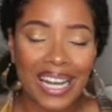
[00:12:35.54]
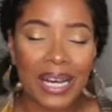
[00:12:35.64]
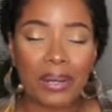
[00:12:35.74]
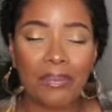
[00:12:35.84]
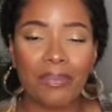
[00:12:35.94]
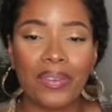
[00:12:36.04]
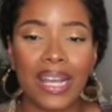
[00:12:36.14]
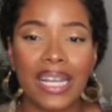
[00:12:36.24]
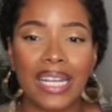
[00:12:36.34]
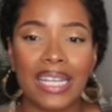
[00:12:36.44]

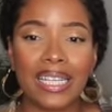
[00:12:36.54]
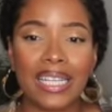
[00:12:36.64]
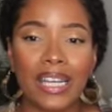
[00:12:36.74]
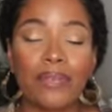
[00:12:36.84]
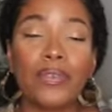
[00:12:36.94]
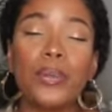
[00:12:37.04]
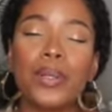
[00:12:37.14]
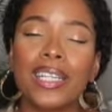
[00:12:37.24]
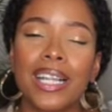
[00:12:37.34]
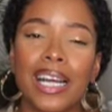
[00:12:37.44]
And if you were
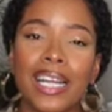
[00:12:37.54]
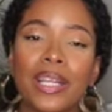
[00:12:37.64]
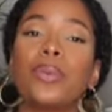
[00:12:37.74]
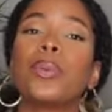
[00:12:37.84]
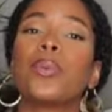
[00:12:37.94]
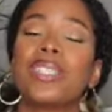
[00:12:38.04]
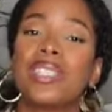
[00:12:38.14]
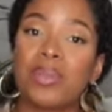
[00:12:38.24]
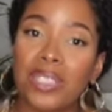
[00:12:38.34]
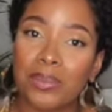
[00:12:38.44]
the client, you would want
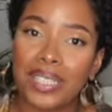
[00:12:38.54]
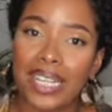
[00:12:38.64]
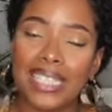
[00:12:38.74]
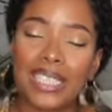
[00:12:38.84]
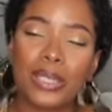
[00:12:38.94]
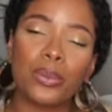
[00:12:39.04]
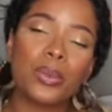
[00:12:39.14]
someone to be nice to you.